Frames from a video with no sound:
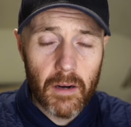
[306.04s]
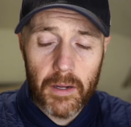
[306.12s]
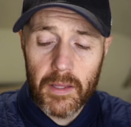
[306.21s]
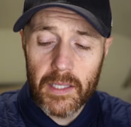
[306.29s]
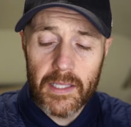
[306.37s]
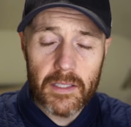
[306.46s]
I
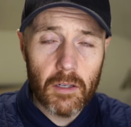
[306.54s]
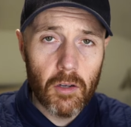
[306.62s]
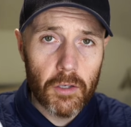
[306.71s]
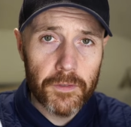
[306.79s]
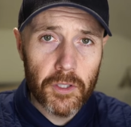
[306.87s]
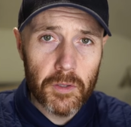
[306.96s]
think there's a
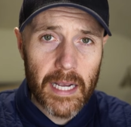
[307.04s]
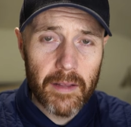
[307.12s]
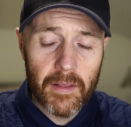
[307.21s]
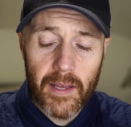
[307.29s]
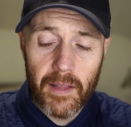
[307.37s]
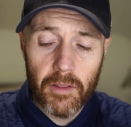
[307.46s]
lot of shoes
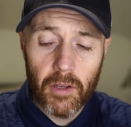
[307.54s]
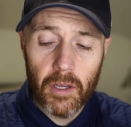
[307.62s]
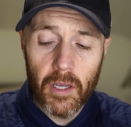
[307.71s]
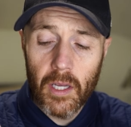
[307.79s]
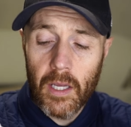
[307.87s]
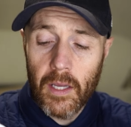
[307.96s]
out there
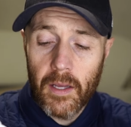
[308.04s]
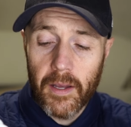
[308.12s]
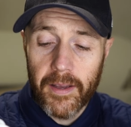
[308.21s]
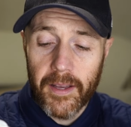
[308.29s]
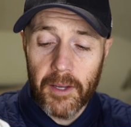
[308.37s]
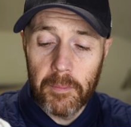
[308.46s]
that
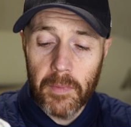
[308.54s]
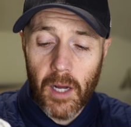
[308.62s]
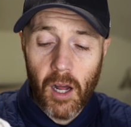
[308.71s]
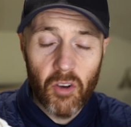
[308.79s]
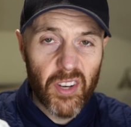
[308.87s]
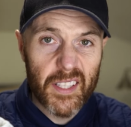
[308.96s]

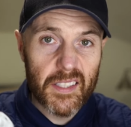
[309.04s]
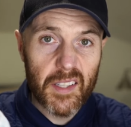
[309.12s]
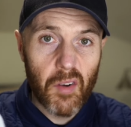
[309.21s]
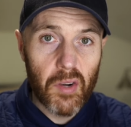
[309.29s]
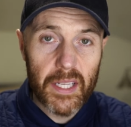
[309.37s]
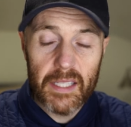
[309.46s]
aren't
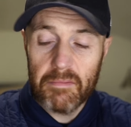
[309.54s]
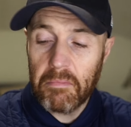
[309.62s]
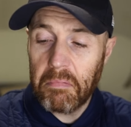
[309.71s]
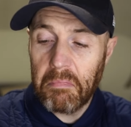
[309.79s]
necessarily